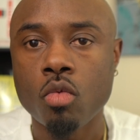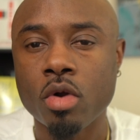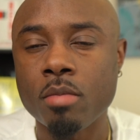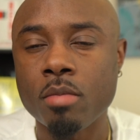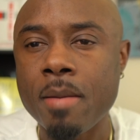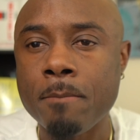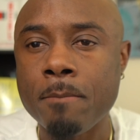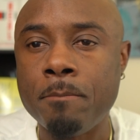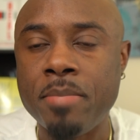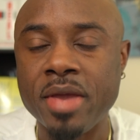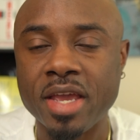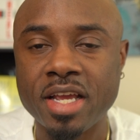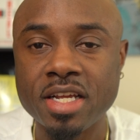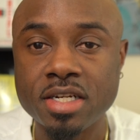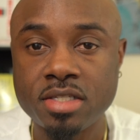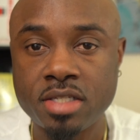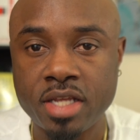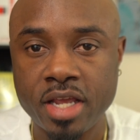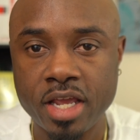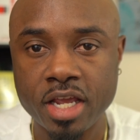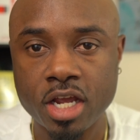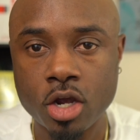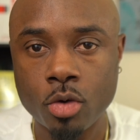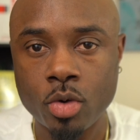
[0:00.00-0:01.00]
One of my
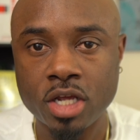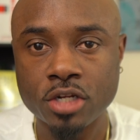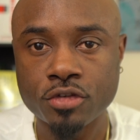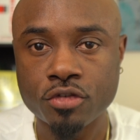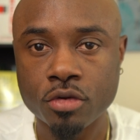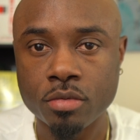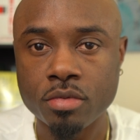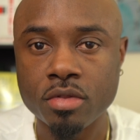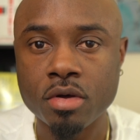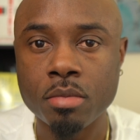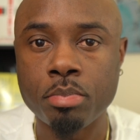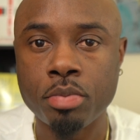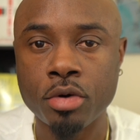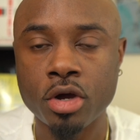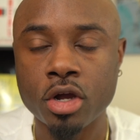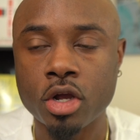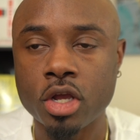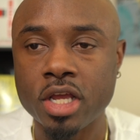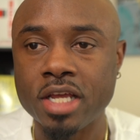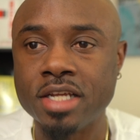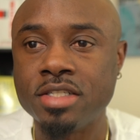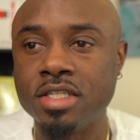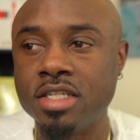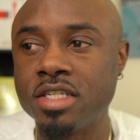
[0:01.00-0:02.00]
biggest takeaways from the book
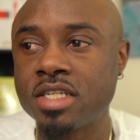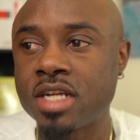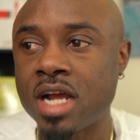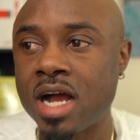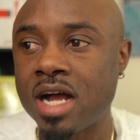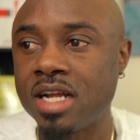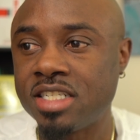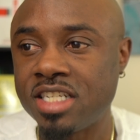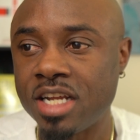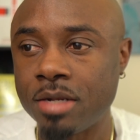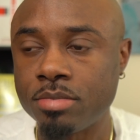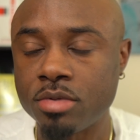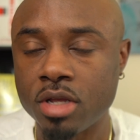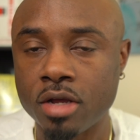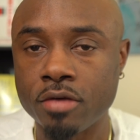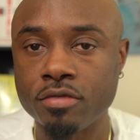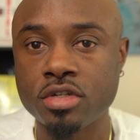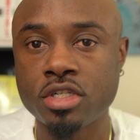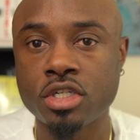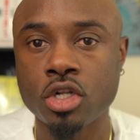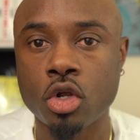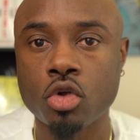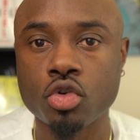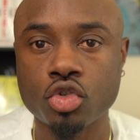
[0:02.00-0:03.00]
is this concept of
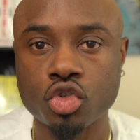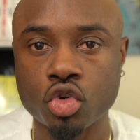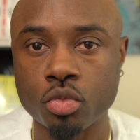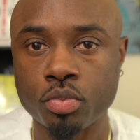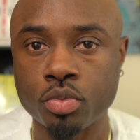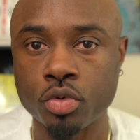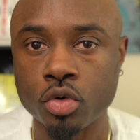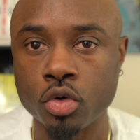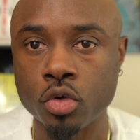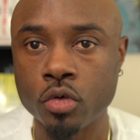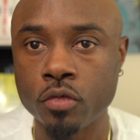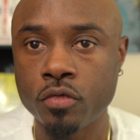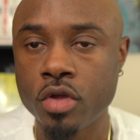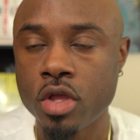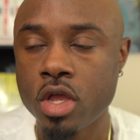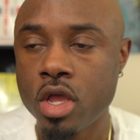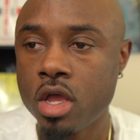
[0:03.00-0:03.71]
social proof.